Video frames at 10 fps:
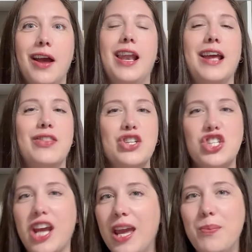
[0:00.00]
Like the
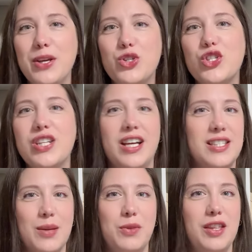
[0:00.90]
shape is just not
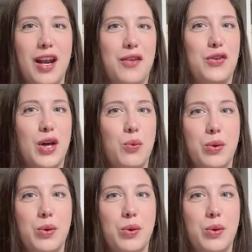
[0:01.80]
something that I feel like